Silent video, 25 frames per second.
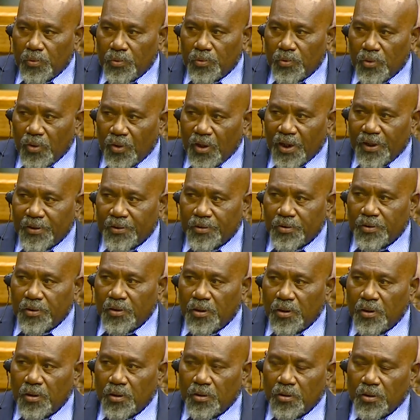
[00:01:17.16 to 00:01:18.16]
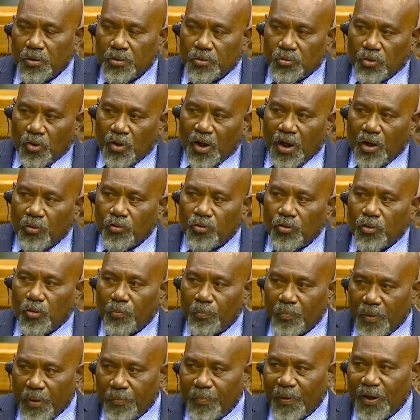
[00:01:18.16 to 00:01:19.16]
nogat talk out
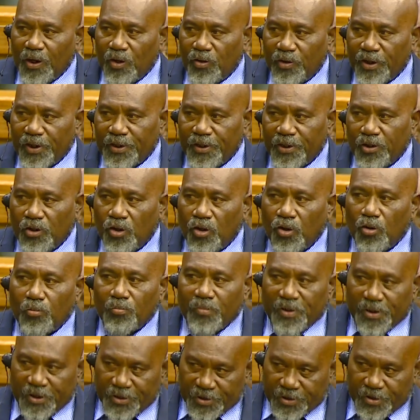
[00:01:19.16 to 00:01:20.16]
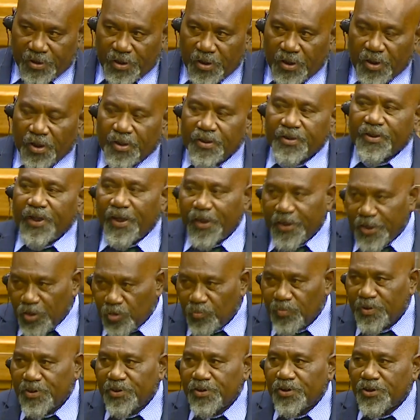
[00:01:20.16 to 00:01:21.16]
long paper long any go long minister. Thank
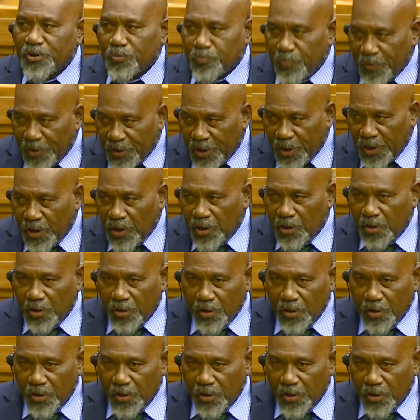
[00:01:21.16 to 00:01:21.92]
you, Mr. Speaker.